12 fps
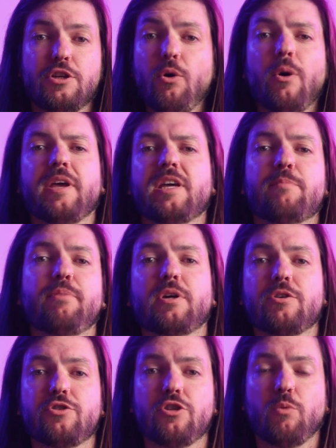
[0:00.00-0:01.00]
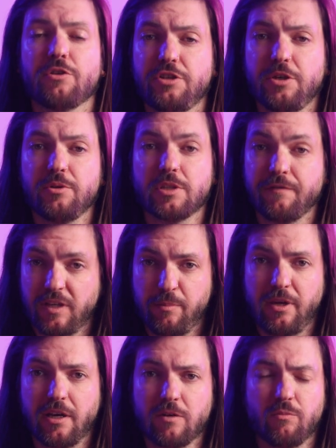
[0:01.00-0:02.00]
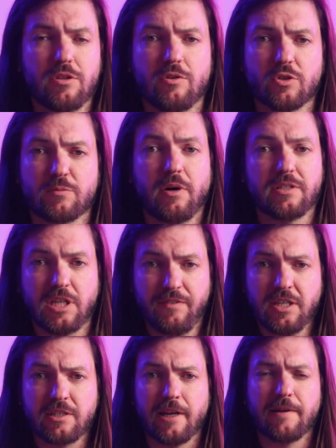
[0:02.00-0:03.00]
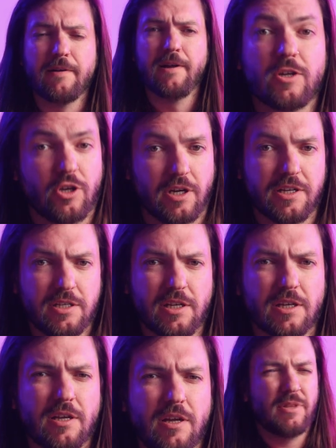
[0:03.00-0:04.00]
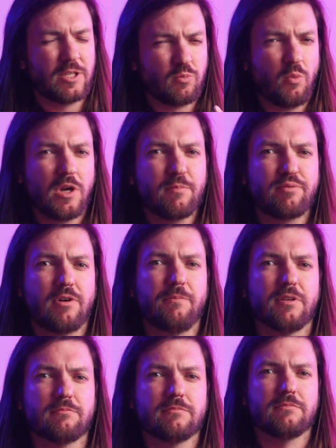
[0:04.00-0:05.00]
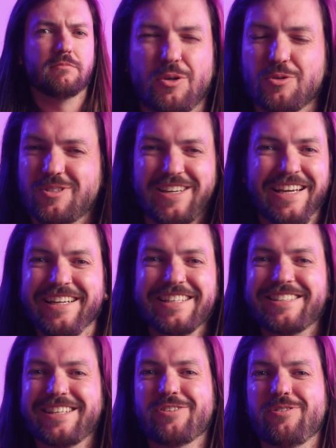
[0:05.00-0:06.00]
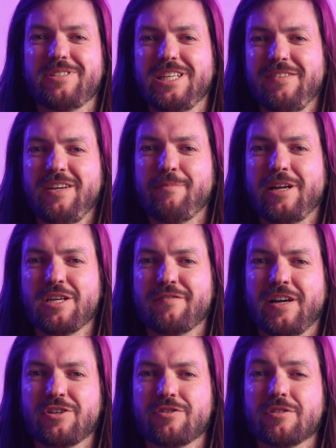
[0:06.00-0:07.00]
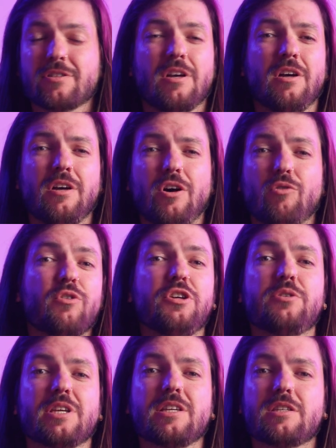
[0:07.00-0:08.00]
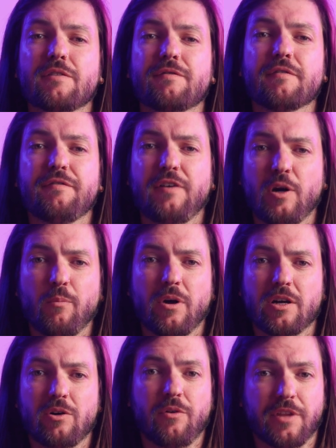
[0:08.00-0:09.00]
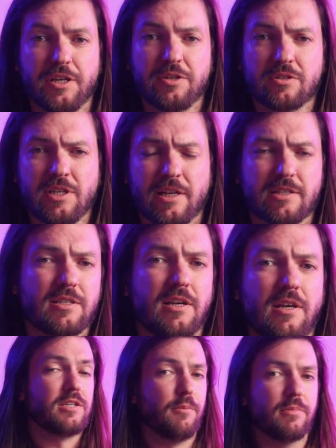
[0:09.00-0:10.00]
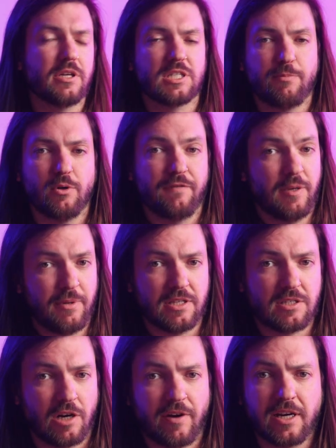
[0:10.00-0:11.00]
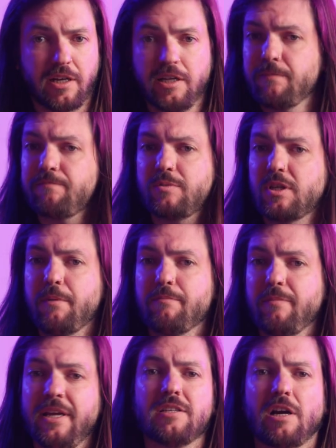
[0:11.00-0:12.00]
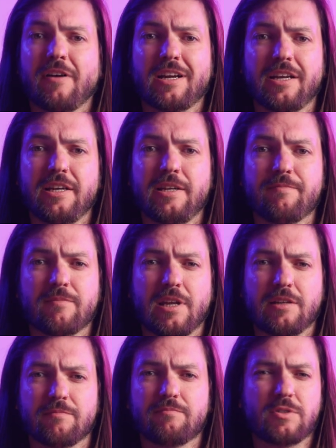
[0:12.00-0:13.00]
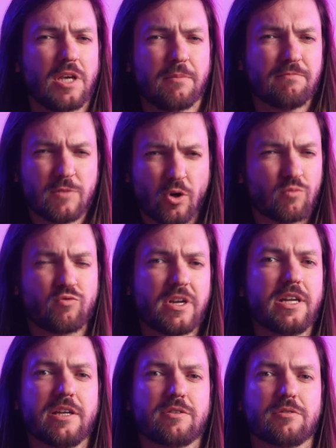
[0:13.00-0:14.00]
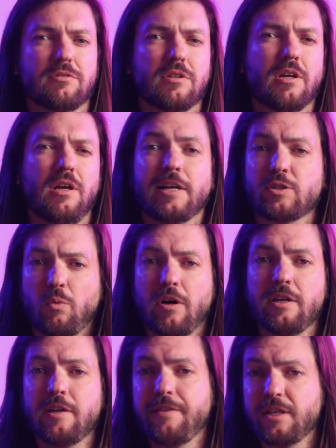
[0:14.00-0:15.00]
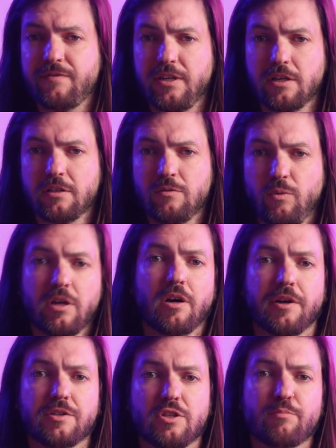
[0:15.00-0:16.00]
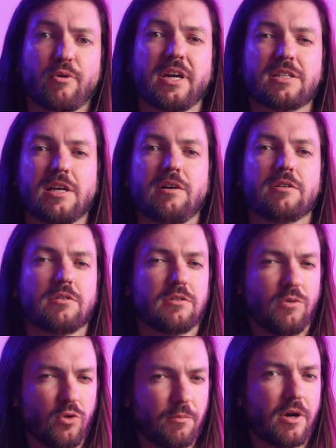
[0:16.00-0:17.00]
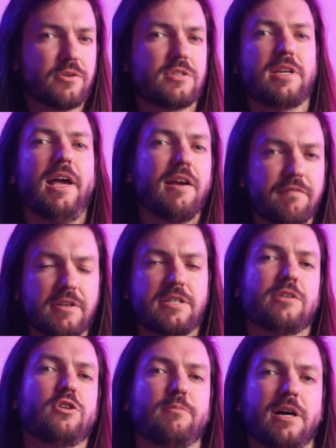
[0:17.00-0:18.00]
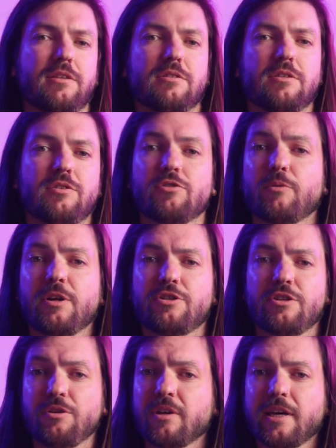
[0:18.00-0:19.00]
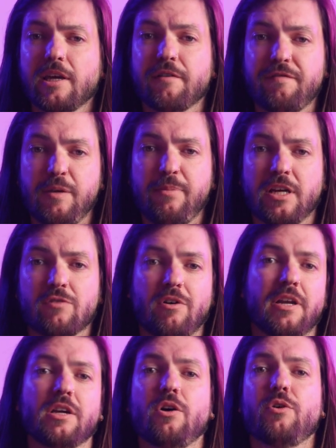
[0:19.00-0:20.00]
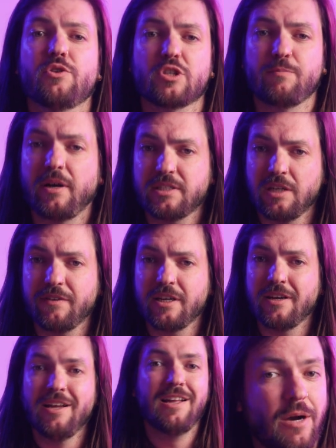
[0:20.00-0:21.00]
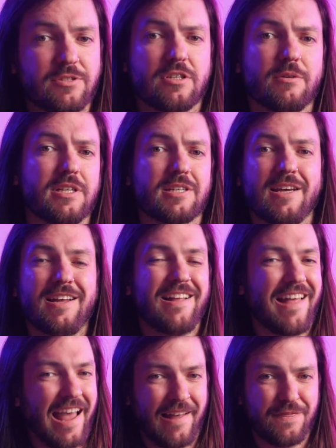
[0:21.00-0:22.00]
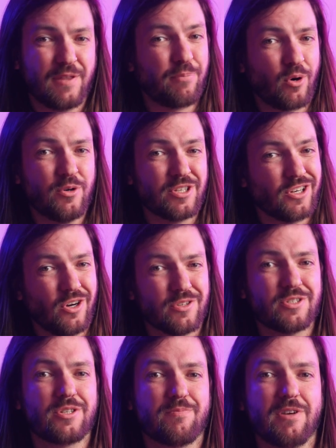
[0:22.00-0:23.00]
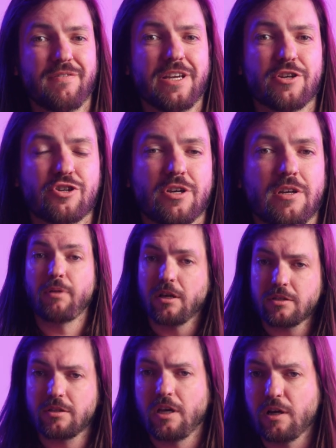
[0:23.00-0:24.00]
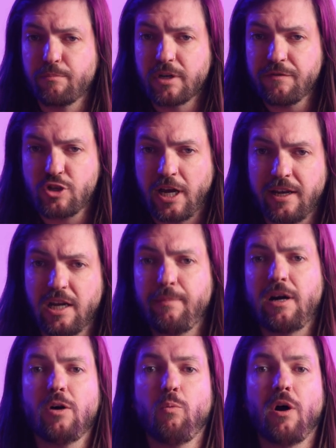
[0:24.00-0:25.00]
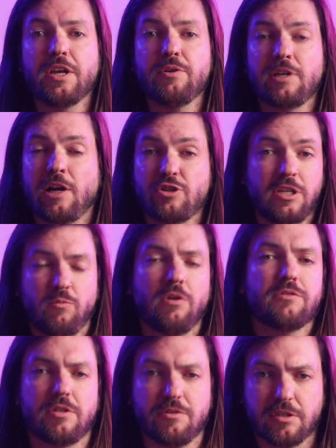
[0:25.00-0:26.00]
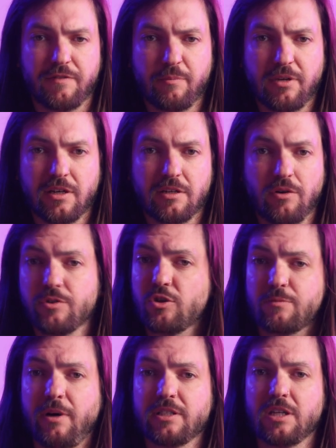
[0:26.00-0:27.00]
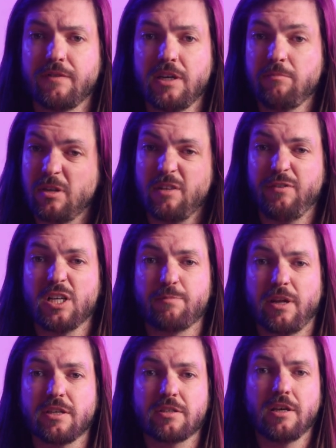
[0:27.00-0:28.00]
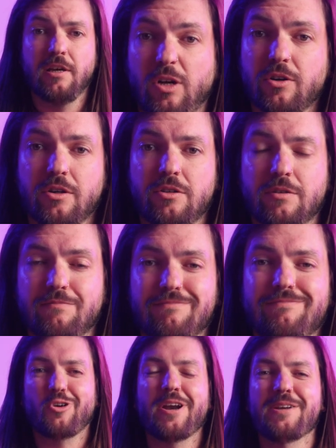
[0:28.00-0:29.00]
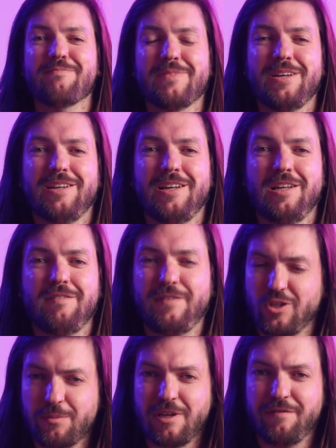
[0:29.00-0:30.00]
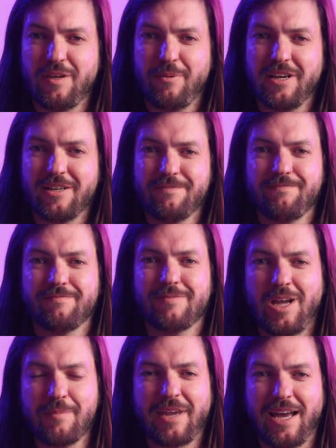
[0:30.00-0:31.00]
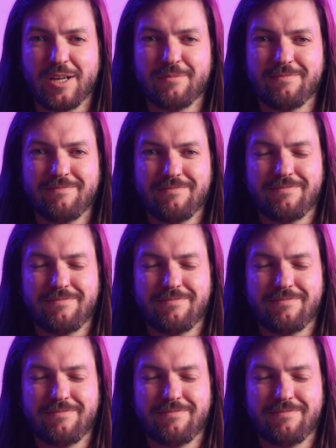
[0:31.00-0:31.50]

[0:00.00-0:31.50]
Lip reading: You're here because you want to use a VPN with your smart TV set. Good idea. But there's one problem. Those inconsiderate TV manufacturers are all using different firmware on their new sets. Some can support VPNs directly, some indirectly, and some not really at all. That's why, in this video, we're going to break down almost every single method through which you can get a VPN running on your smart TV, how to do it, and the pros and cons of each. Plus, a brief chat about why you'd actually want to use a VPN on your smart TV in the first place. Sound good? Great. The Top 10 VPN, I'm Callum,